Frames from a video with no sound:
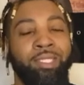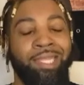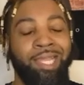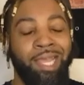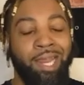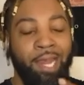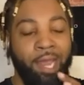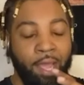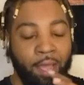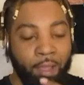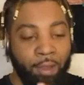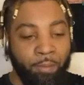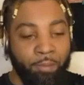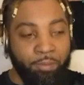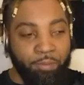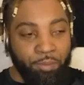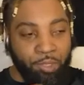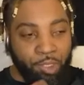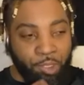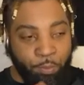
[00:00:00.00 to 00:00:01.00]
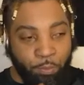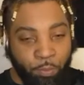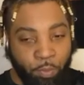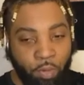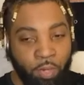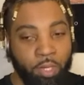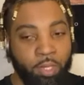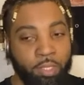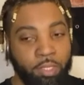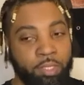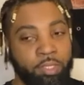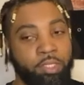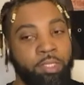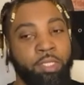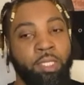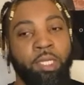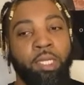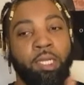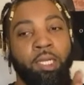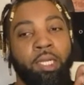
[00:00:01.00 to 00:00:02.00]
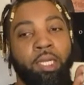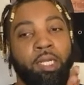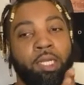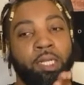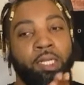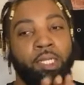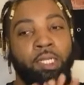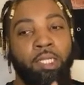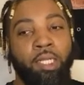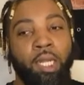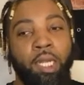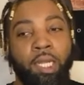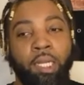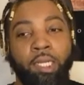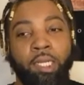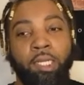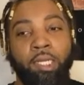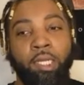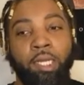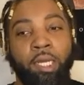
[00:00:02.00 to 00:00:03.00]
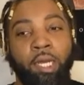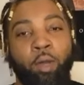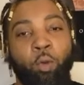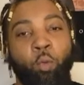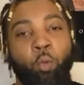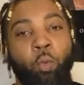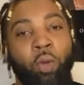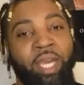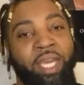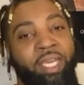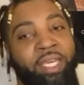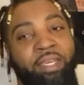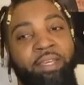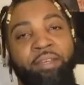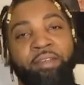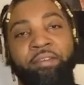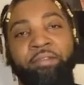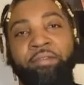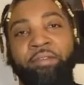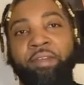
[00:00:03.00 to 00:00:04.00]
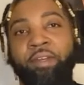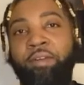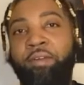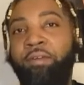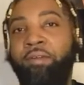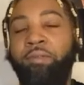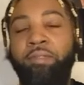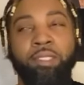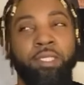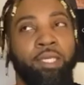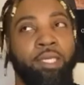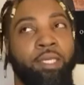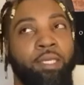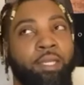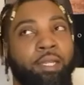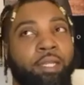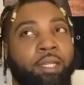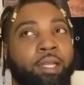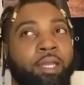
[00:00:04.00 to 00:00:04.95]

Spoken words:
That album sparked like a wave, you know what I'm saying?